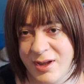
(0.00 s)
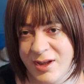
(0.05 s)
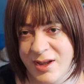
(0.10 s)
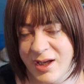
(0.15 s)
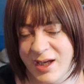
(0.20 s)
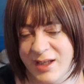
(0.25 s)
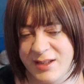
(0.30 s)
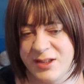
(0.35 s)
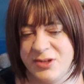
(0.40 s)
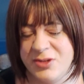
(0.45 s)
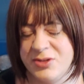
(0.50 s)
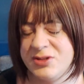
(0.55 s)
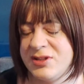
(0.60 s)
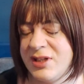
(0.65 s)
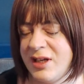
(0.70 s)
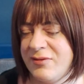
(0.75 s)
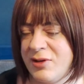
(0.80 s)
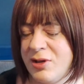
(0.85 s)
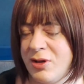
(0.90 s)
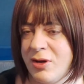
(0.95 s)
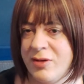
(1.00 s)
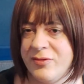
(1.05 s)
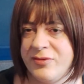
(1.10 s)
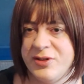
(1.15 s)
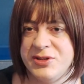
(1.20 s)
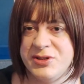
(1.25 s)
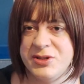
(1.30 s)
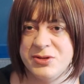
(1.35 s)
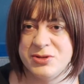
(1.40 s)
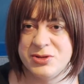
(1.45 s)
and it used to have a lot of
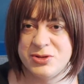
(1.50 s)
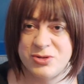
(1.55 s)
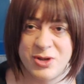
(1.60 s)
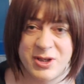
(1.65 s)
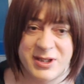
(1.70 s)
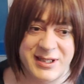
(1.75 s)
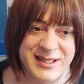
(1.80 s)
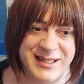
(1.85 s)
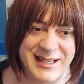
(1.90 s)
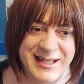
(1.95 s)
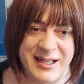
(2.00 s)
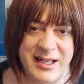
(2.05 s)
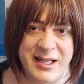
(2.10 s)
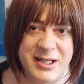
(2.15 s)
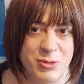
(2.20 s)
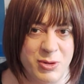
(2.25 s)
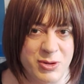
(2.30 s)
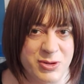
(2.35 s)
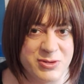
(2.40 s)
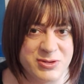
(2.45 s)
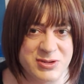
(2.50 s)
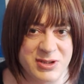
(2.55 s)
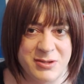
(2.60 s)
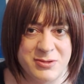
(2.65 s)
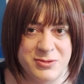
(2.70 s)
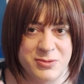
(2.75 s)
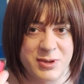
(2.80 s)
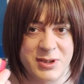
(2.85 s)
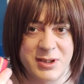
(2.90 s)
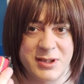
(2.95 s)
issues trying to get anyone who's owned
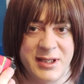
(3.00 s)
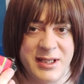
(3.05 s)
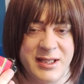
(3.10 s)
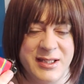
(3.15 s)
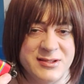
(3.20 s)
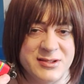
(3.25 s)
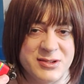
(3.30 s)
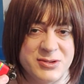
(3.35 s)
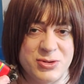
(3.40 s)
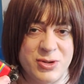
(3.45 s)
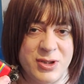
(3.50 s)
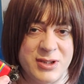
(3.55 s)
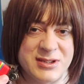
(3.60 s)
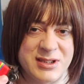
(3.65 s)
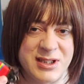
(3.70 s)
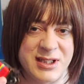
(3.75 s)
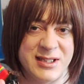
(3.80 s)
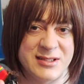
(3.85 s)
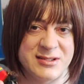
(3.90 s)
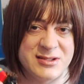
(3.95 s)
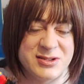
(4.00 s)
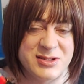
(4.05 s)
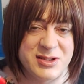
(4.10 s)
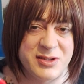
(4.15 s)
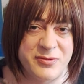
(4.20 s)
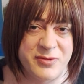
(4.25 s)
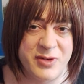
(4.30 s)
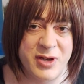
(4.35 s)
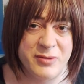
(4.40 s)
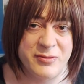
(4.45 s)
one of these and tried to connect it to the
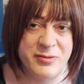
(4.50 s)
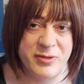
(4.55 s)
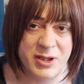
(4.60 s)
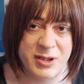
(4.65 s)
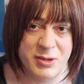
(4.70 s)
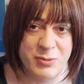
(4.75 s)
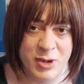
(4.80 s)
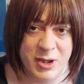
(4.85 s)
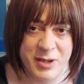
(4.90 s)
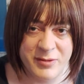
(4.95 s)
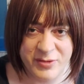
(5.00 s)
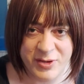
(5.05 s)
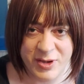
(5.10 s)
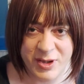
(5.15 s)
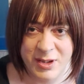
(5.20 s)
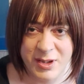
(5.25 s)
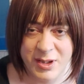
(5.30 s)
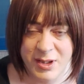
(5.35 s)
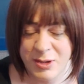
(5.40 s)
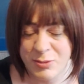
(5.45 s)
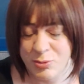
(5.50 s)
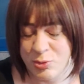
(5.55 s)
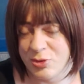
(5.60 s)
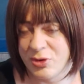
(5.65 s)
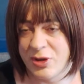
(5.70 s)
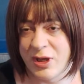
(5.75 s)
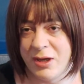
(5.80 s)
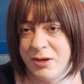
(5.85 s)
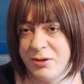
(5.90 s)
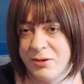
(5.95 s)
phone via the Wi-Fi will
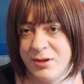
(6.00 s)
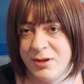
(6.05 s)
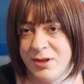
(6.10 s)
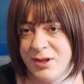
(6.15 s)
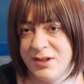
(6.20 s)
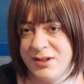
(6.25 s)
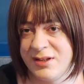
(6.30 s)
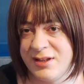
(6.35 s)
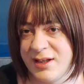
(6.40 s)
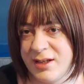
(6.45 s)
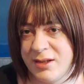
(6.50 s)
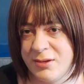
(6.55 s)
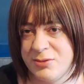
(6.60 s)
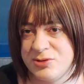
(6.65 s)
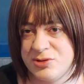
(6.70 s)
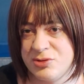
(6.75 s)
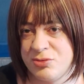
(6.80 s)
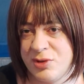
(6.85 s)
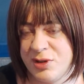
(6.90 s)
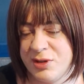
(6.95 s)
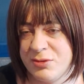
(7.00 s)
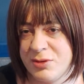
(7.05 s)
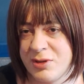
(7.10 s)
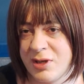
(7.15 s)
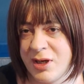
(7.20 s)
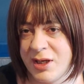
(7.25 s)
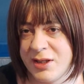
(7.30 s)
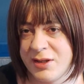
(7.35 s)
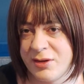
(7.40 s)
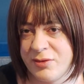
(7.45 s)
know that it was a real
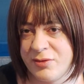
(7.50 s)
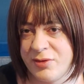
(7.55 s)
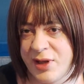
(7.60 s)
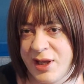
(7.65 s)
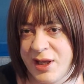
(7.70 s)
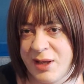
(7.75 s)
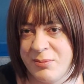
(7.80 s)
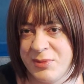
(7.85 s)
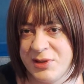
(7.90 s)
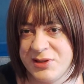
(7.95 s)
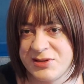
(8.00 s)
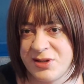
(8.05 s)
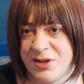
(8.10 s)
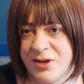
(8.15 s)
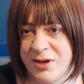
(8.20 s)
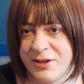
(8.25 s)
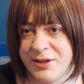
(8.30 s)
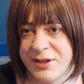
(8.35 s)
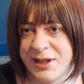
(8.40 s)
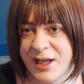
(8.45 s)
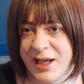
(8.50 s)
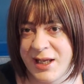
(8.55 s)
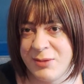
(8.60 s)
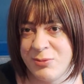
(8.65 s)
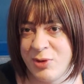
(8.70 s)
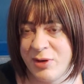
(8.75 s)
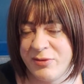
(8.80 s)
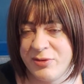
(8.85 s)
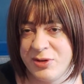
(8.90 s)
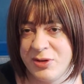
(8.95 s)
kind of hit and miss kind of game
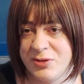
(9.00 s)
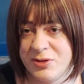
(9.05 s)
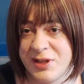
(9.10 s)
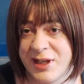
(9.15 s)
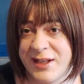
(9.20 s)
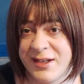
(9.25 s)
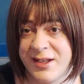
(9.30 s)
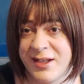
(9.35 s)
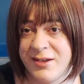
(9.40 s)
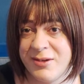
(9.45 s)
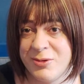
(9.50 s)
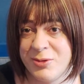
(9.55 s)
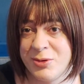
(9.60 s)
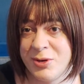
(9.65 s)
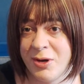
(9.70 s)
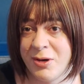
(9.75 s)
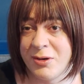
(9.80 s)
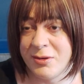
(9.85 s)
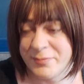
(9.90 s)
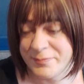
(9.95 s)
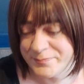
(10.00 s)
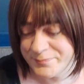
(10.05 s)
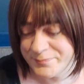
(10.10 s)
whether you'd get it or not.